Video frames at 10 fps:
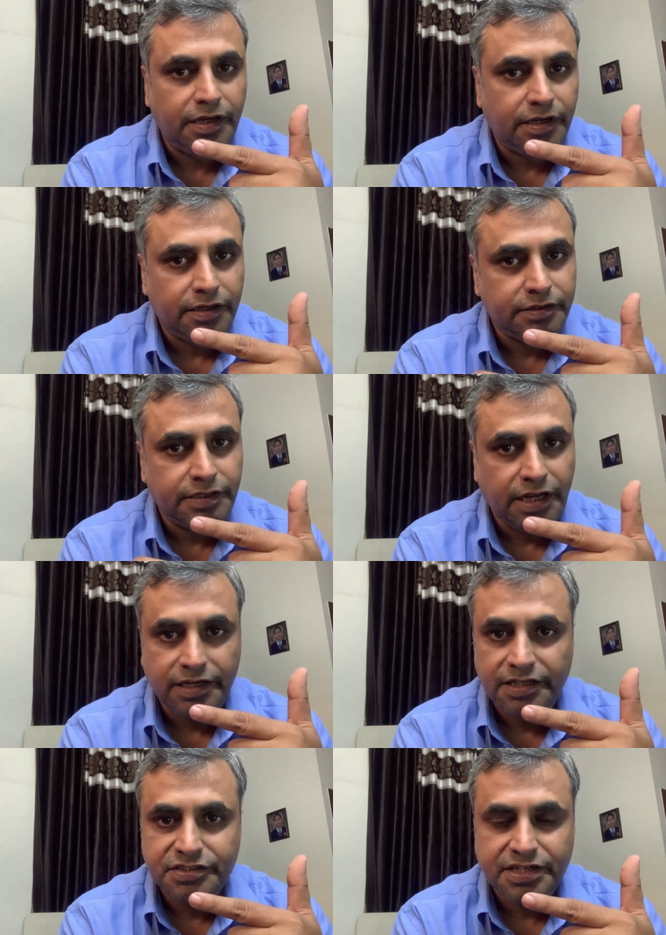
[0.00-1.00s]
the
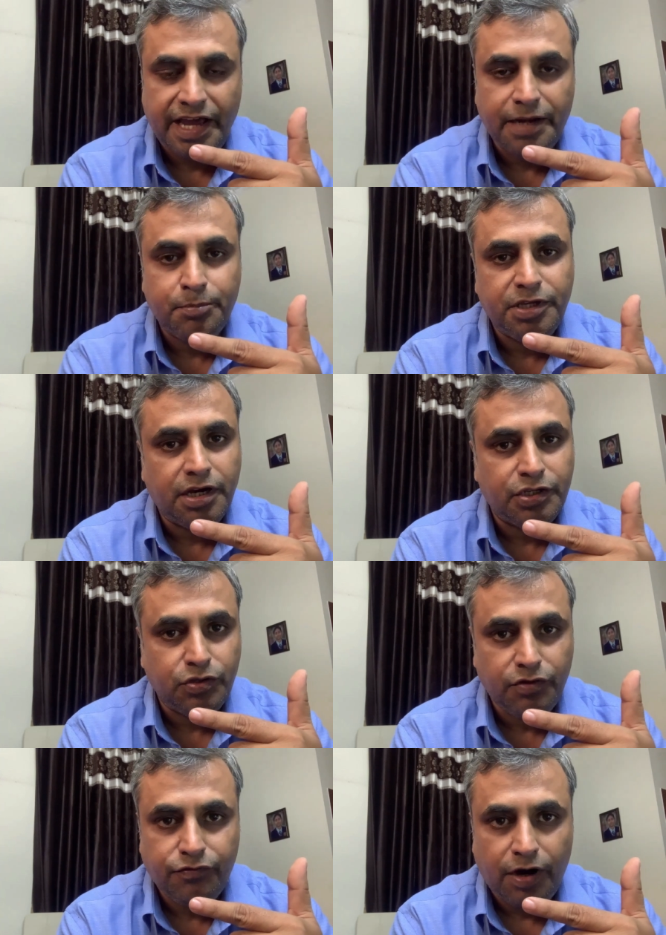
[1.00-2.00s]
list can be a
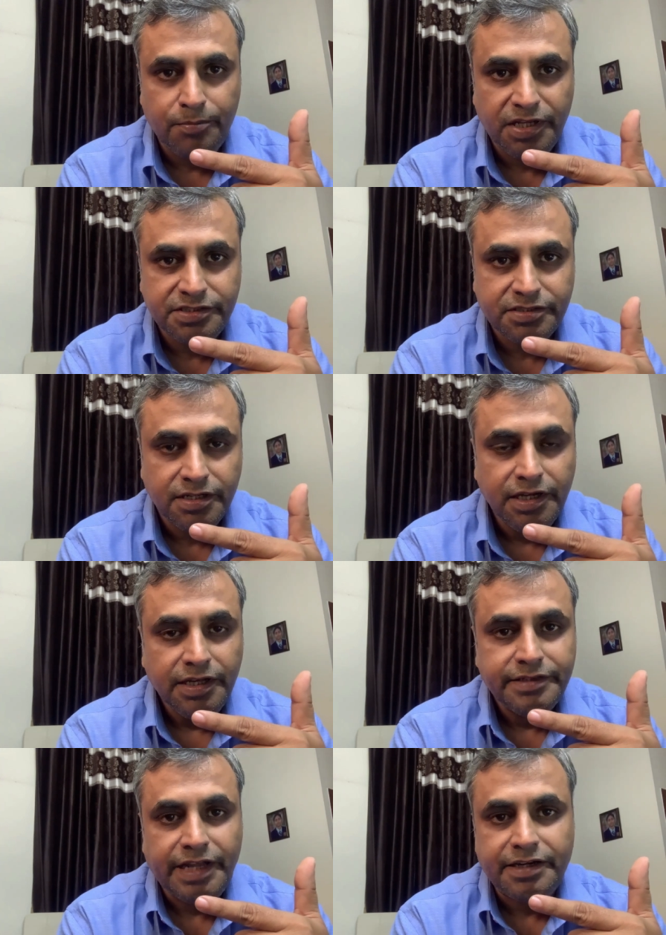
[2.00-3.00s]
uniform list,
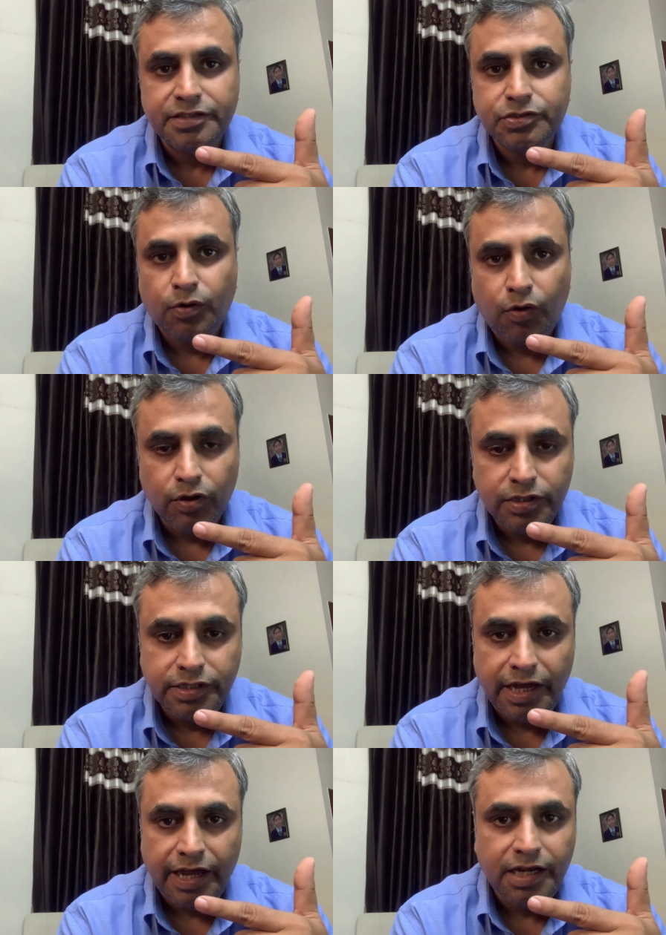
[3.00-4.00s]
that is all the
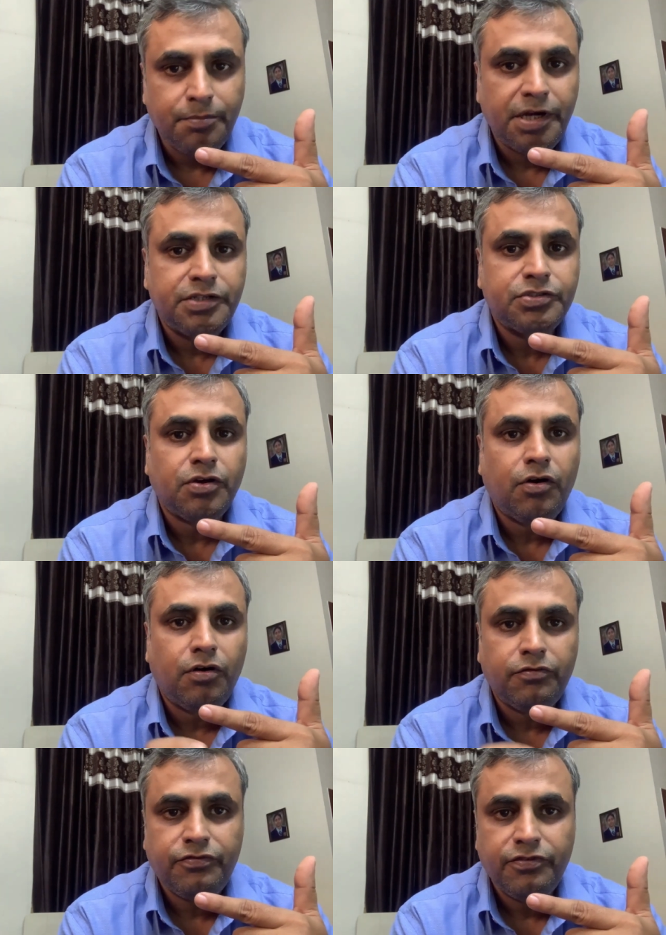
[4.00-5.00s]
elements of
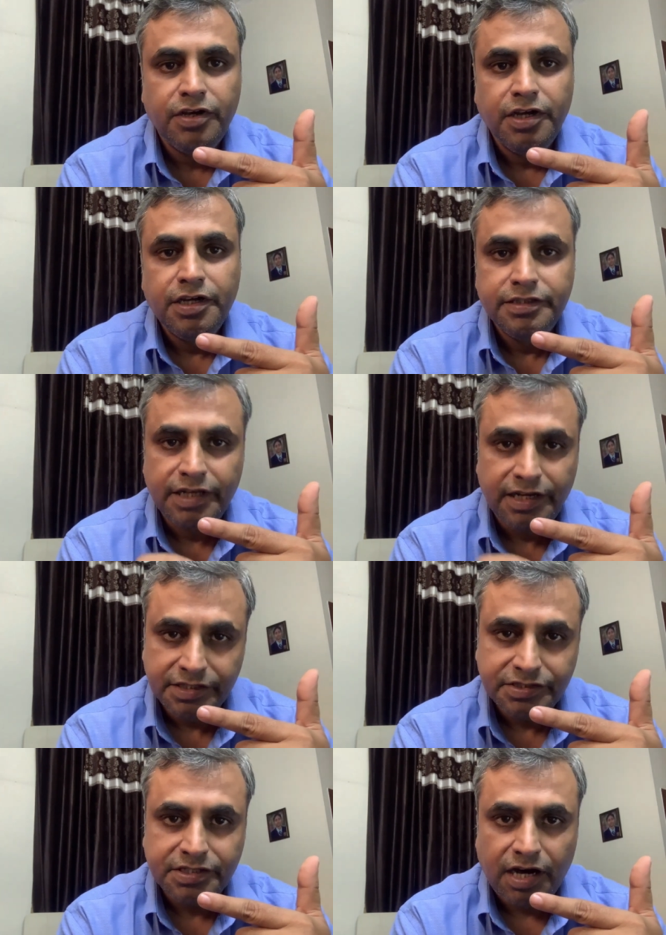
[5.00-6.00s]
the list
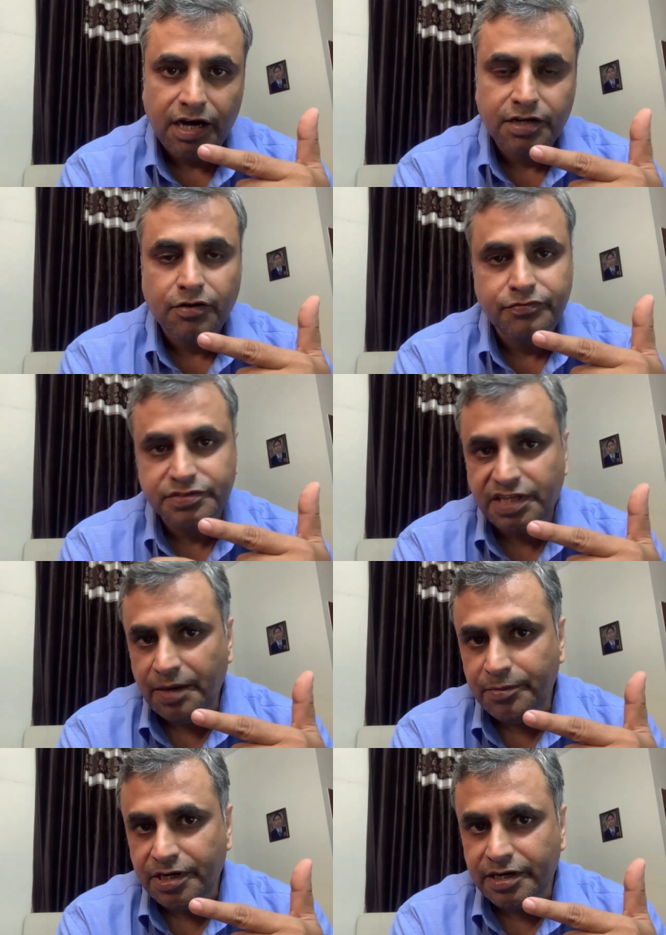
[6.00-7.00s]
are of same
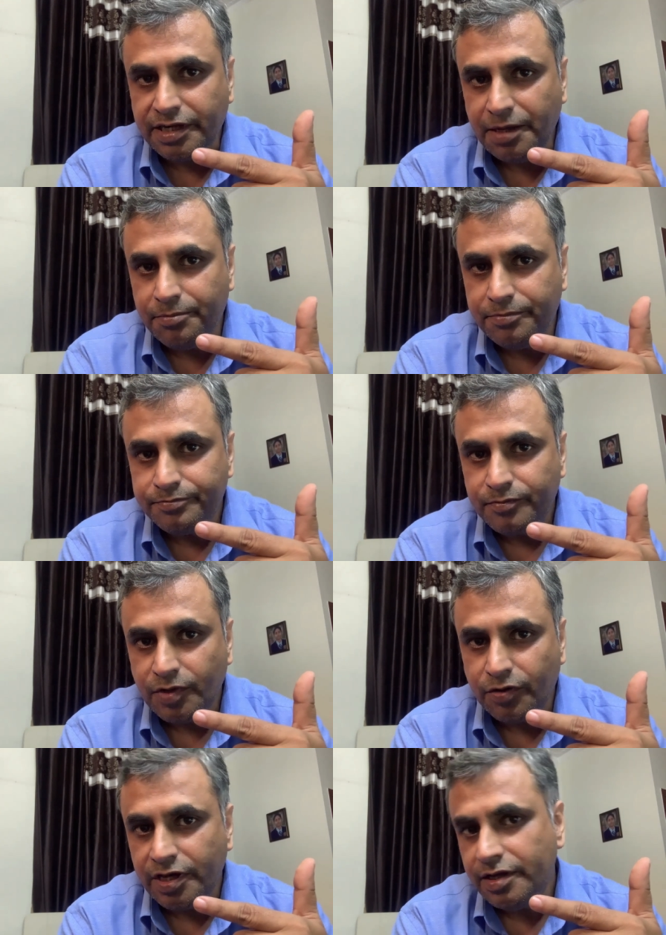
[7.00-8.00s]
data type,
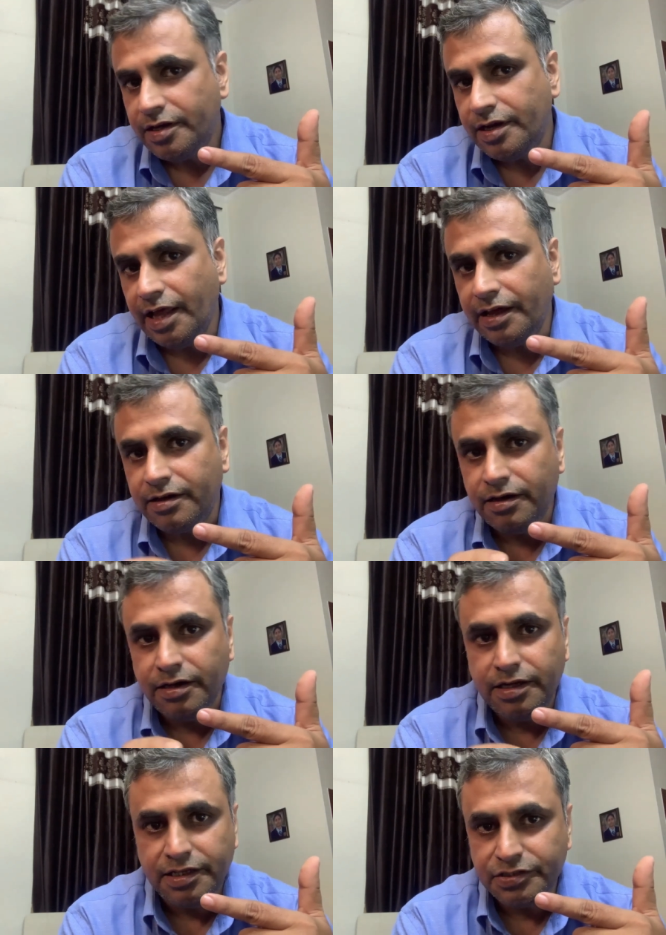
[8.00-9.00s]
okay, like a
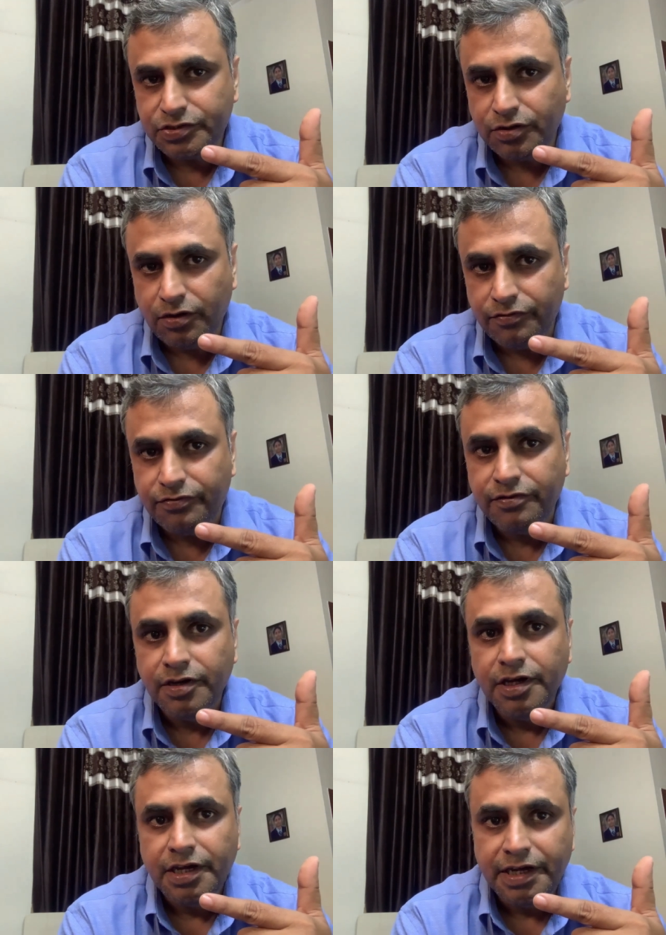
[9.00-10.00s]
list of
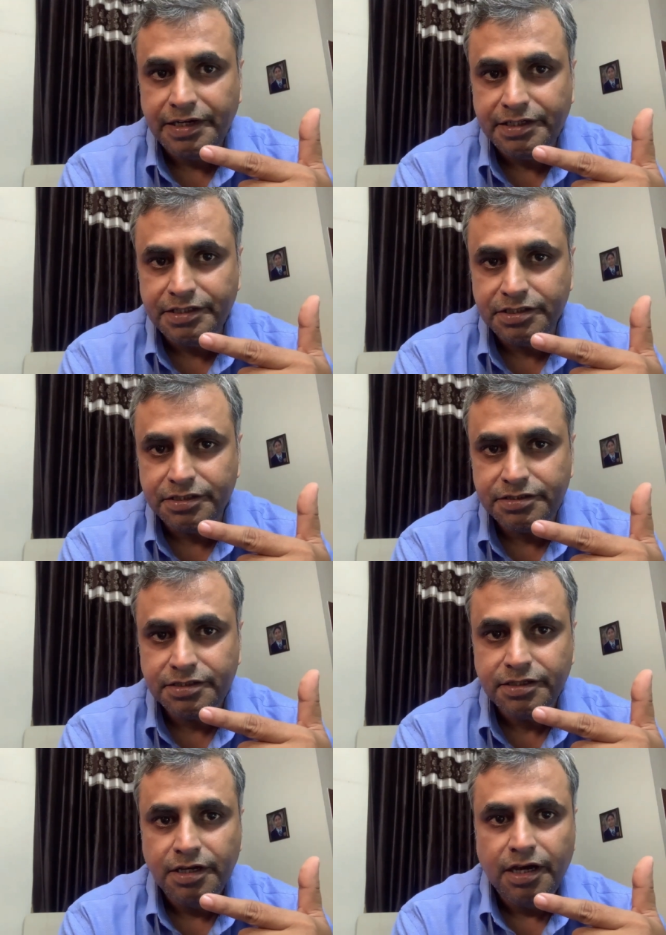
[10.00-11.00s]
integers,
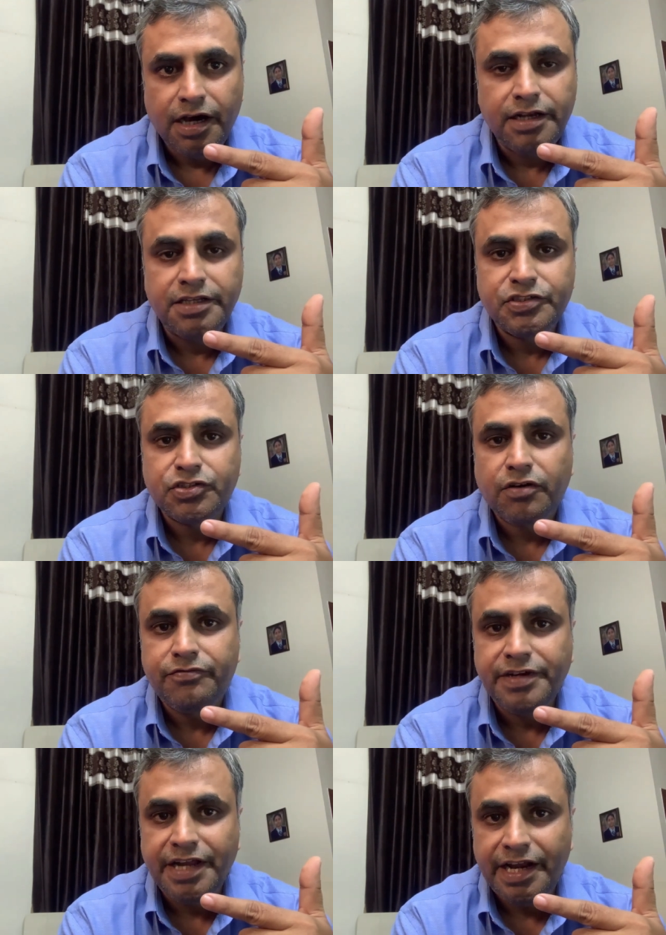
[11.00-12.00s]
a list of
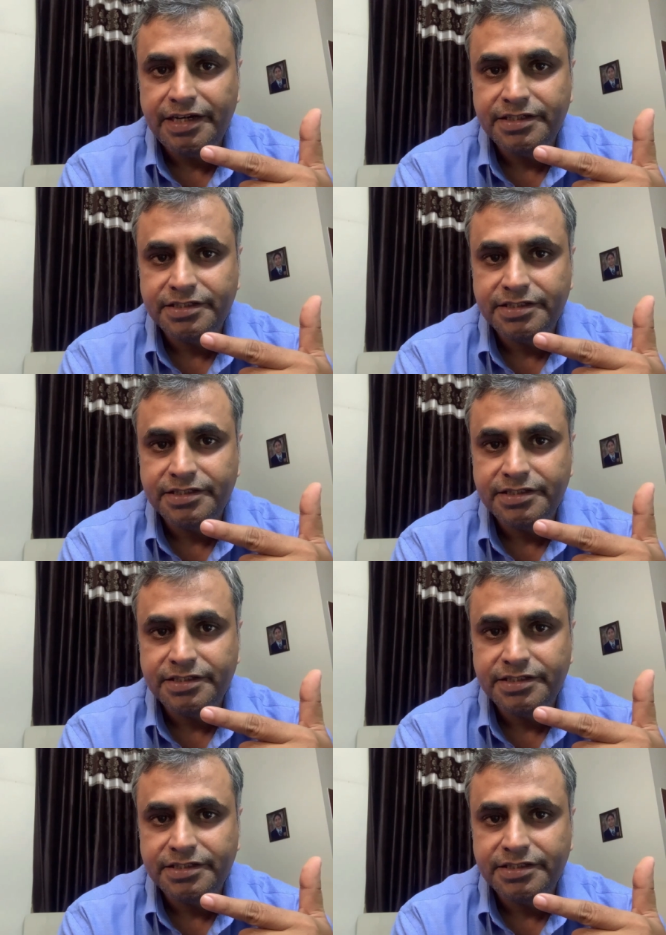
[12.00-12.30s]
dates,